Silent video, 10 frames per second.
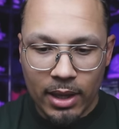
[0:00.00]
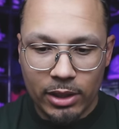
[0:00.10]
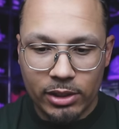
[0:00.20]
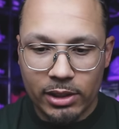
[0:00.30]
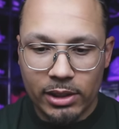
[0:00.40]

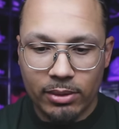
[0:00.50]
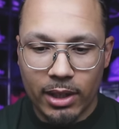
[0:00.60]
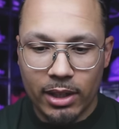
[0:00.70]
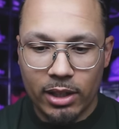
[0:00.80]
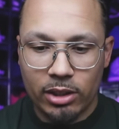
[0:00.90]
as you can see
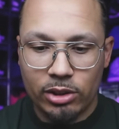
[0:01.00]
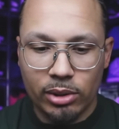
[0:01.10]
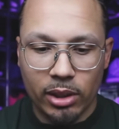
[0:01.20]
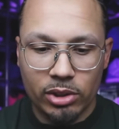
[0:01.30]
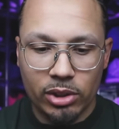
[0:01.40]
right here,
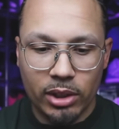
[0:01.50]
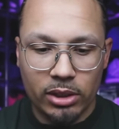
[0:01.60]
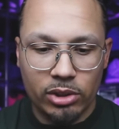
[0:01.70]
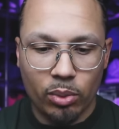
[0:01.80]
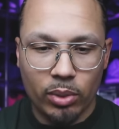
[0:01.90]

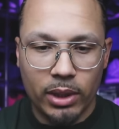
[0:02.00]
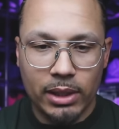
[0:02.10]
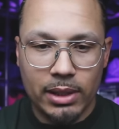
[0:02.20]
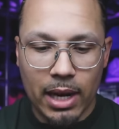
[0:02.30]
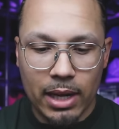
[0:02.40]

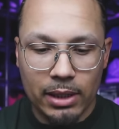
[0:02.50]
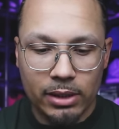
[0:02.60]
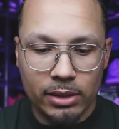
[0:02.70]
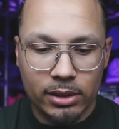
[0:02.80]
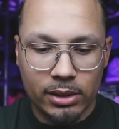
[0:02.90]

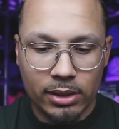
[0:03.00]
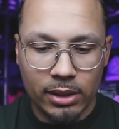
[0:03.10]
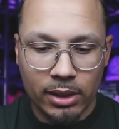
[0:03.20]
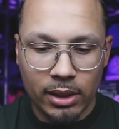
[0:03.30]
$220